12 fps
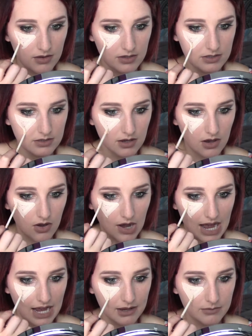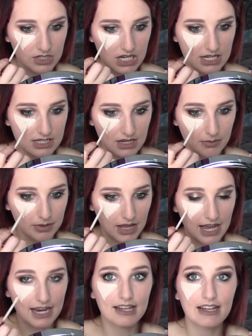So I am just
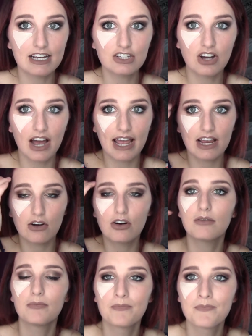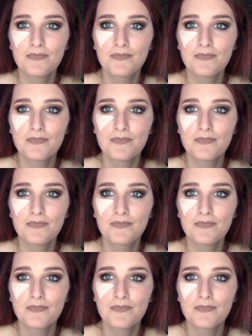applying it like a triangle,